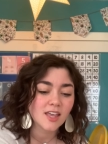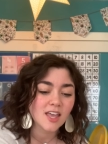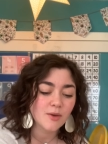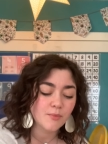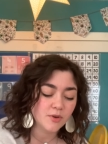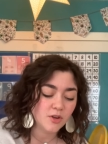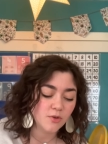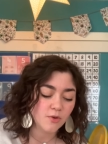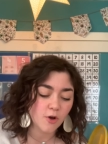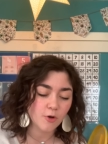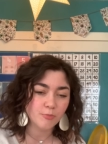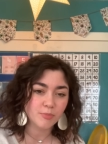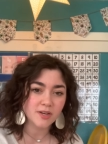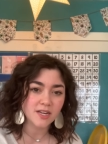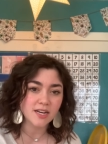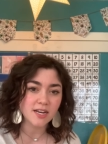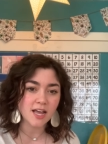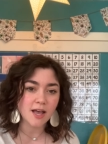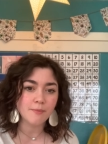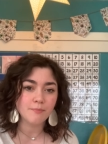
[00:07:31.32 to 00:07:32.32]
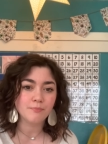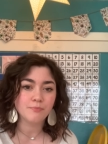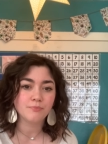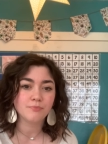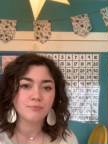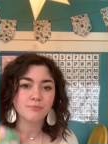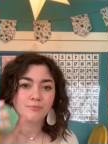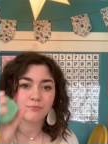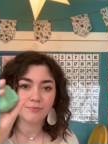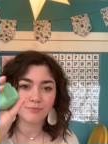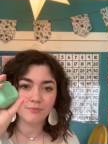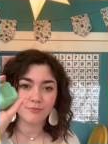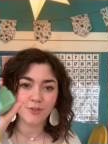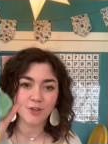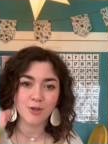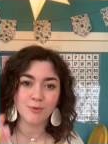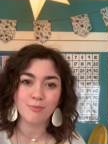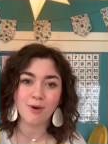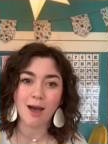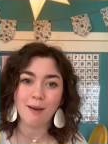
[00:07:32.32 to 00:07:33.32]
And when you open it up,
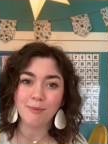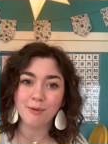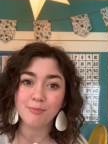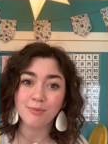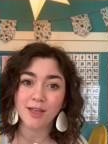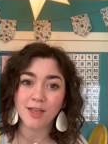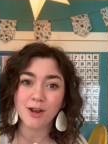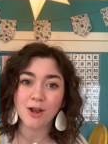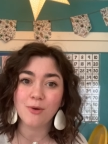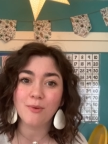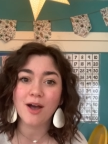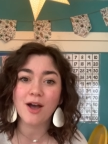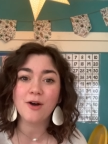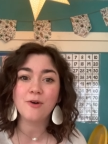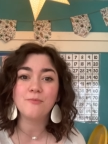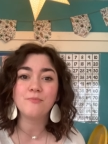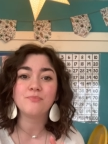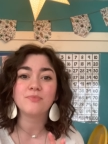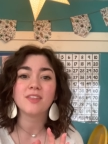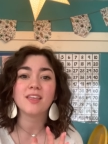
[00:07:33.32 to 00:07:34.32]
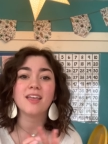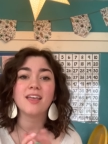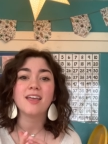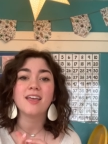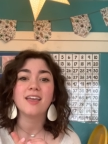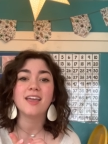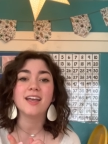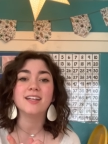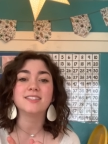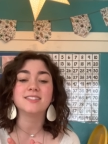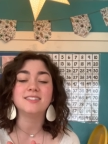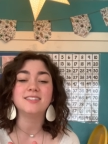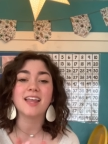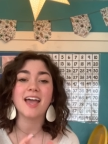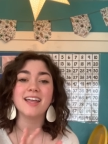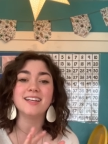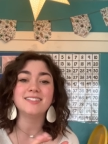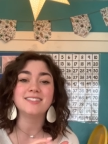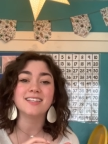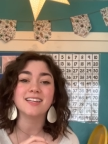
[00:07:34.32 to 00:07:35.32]
you can pop your Play-Doh out. It's
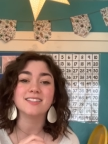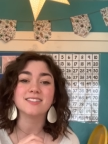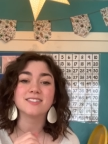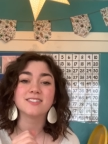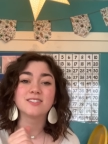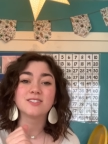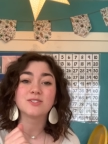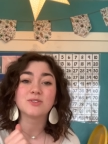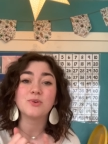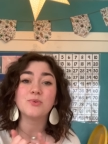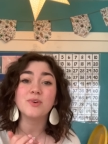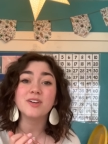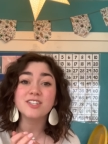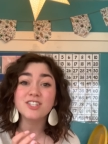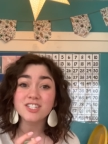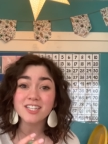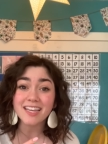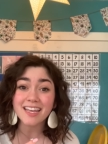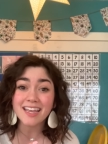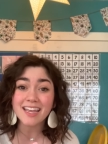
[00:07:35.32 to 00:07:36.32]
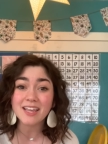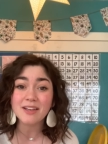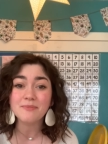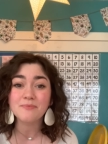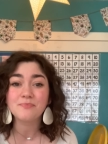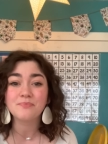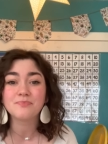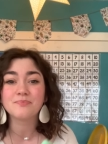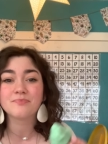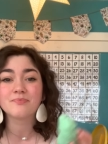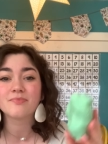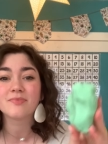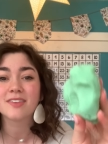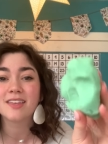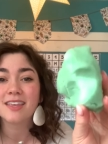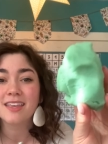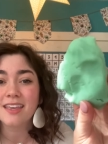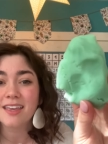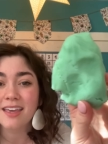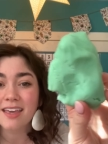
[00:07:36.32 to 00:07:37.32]
nice and squishy.
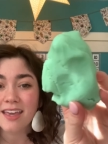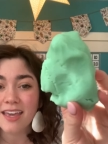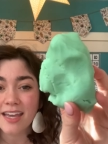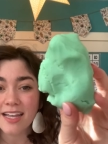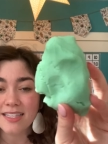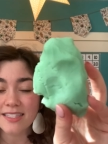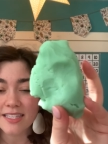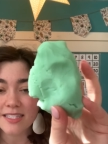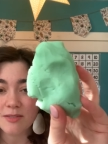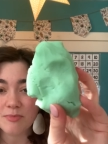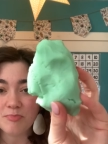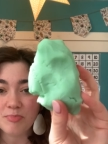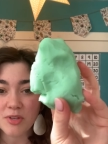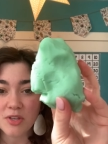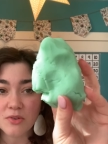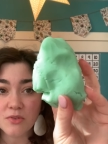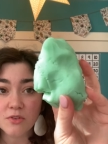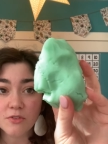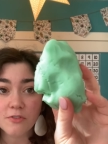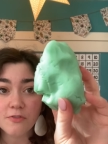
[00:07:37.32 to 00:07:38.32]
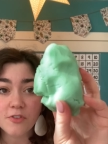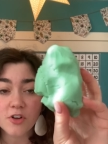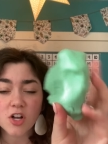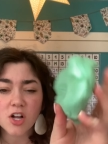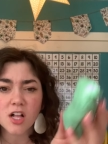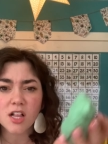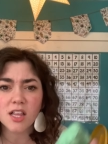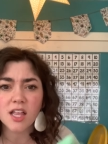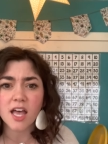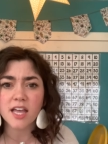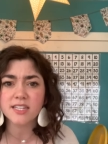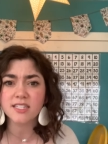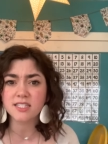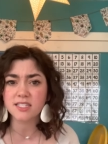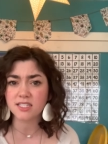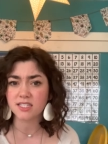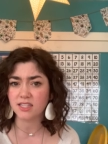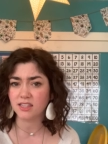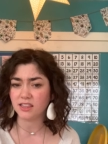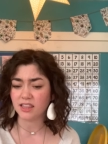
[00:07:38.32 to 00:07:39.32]
It's this beautiful
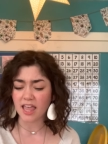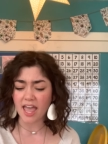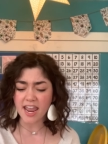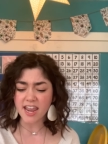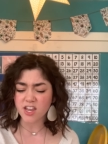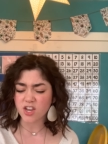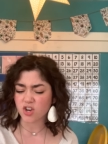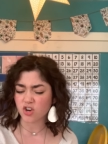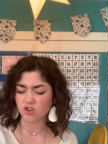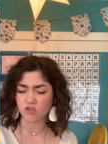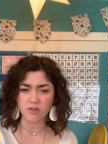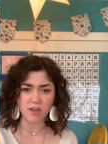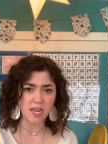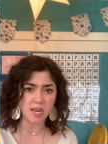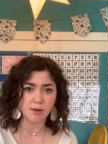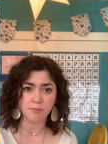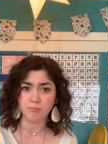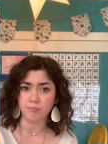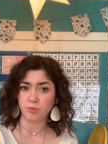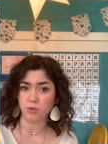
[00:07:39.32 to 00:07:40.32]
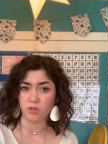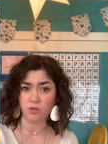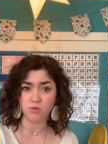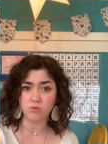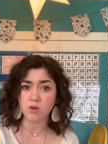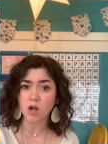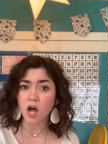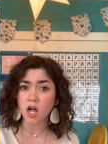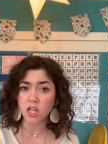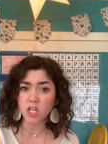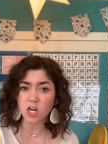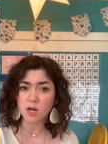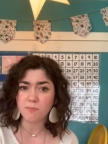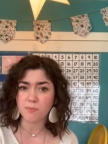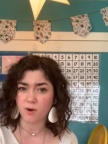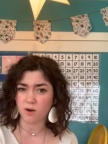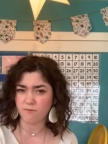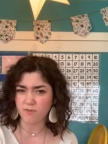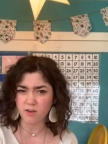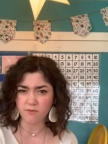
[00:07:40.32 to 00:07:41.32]
light green blue color,
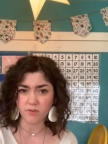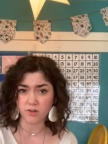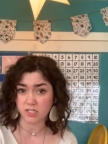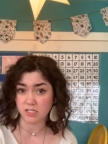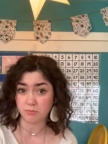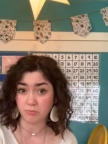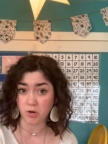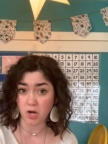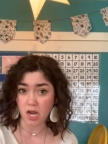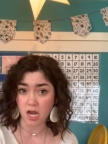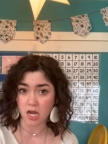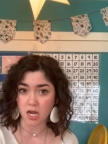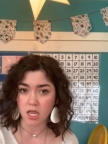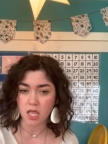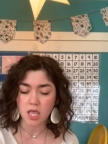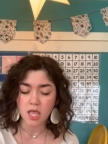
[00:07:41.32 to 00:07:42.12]
perfect for spring.